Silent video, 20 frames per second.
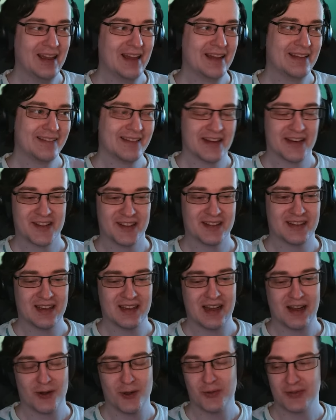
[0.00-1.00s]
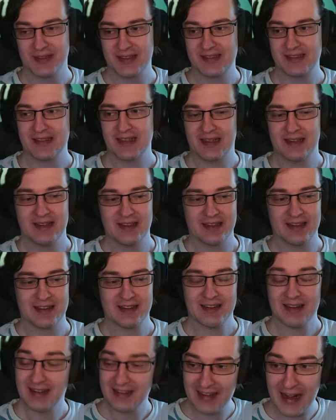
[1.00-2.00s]
and ranged are often standing
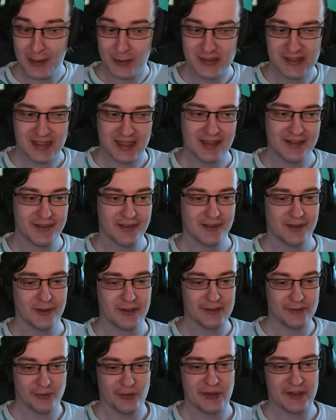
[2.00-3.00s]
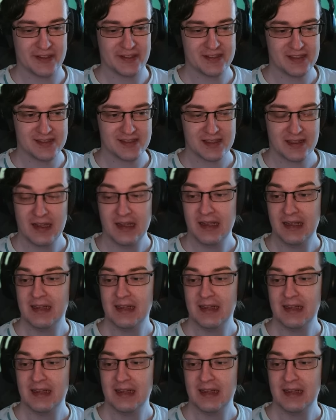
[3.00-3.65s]
outside your efflorescence.